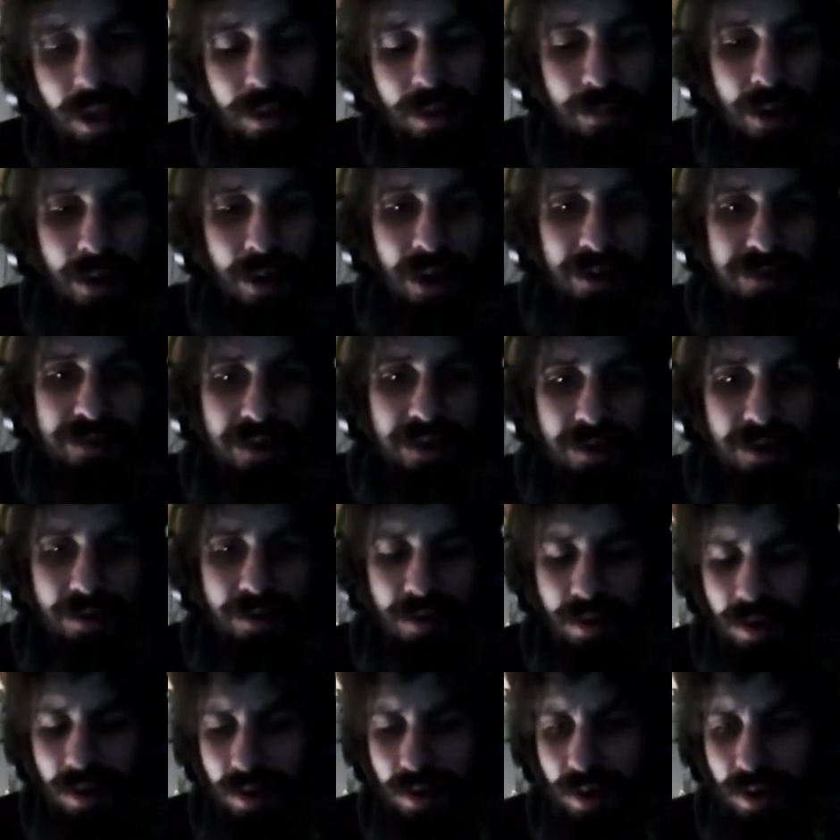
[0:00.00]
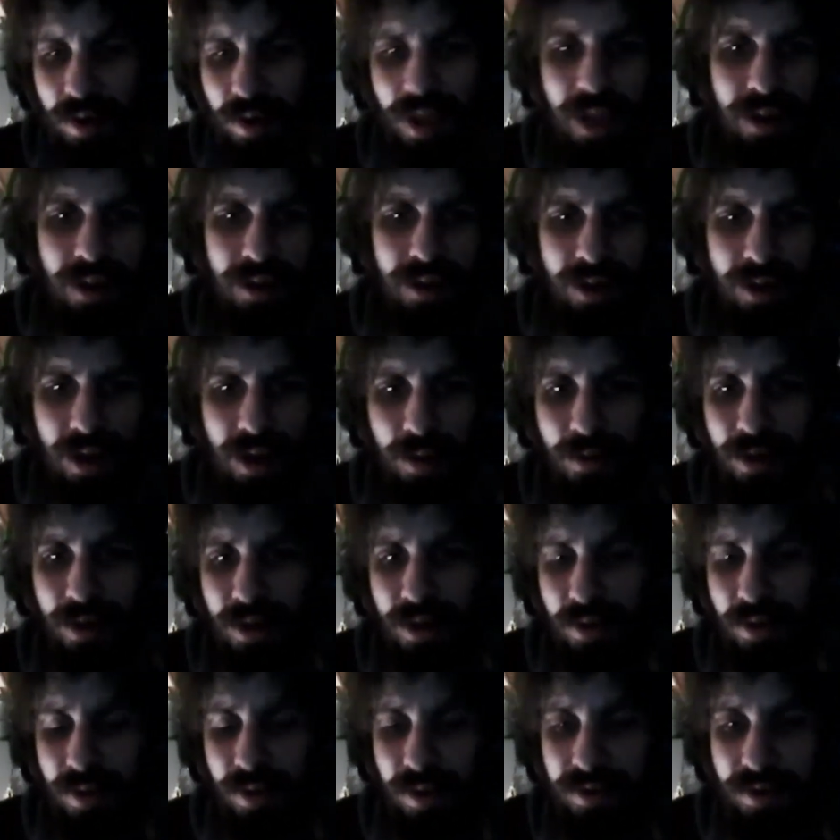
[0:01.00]
Boston, labor
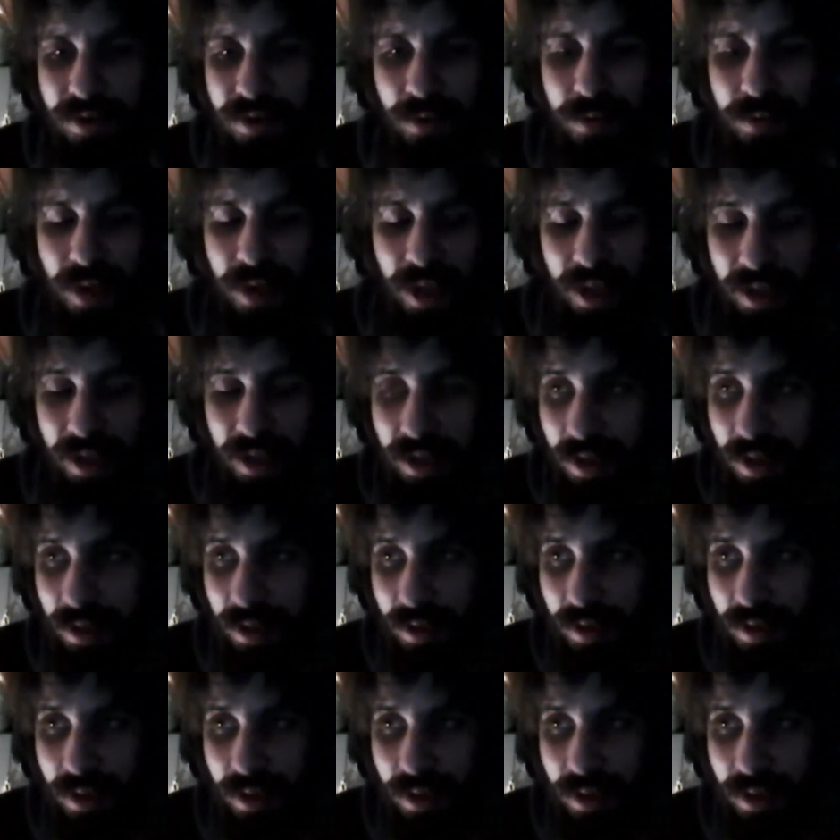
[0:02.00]
unions are big.